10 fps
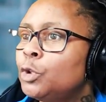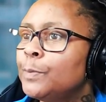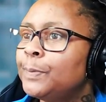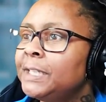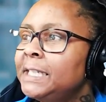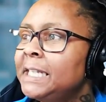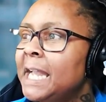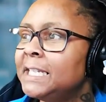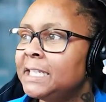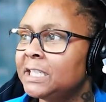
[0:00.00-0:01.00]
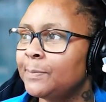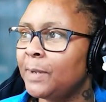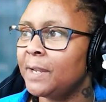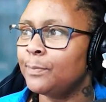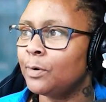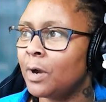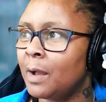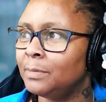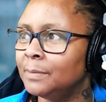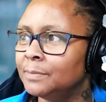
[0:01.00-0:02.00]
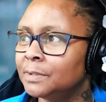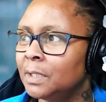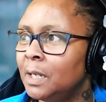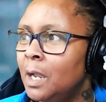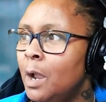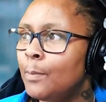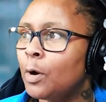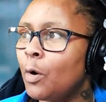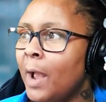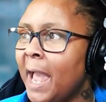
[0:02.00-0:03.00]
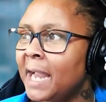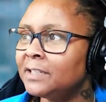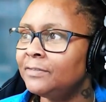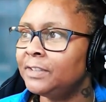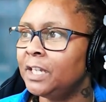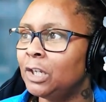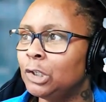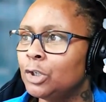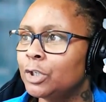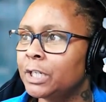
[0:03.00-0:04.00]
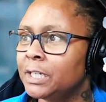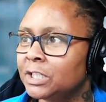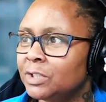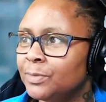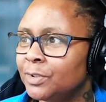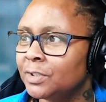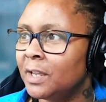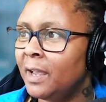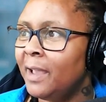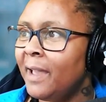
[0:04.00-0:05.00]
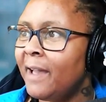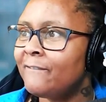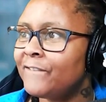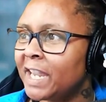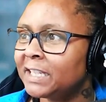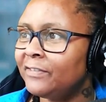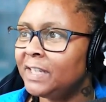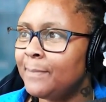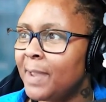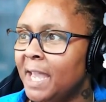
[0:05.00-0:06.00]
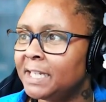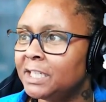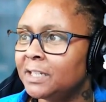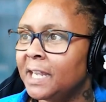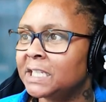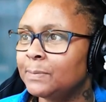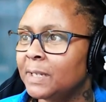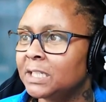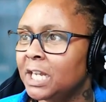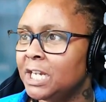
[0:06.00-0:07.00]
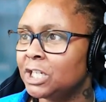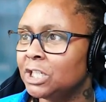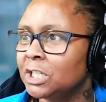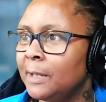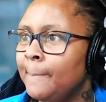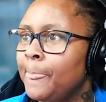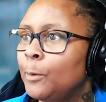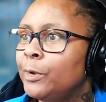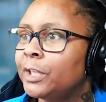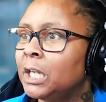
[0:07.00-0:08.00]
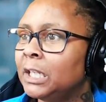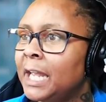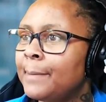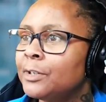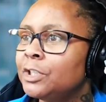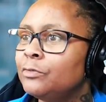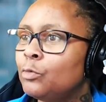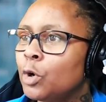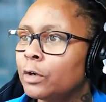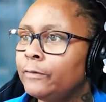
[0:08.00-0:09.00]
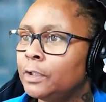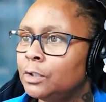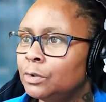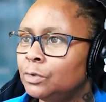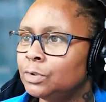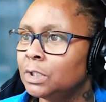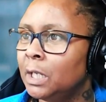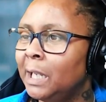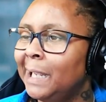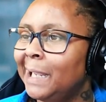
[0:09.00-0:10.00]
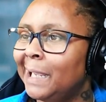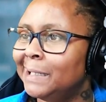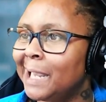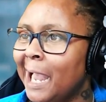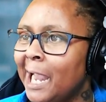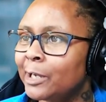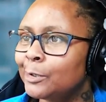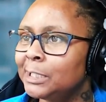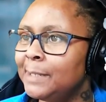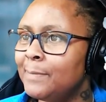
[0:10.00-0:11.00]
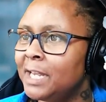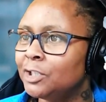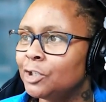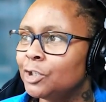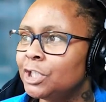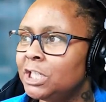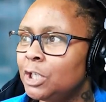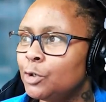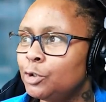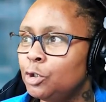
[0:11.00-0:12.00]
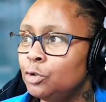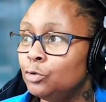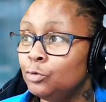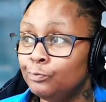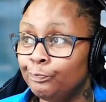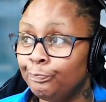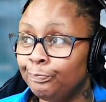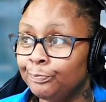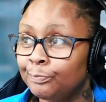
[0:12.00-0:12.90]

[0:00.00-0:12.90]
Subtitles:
to completely anticipate problems, proactively alert customers, effectively manage expectations with collaborative workflows, and accurately measure CO2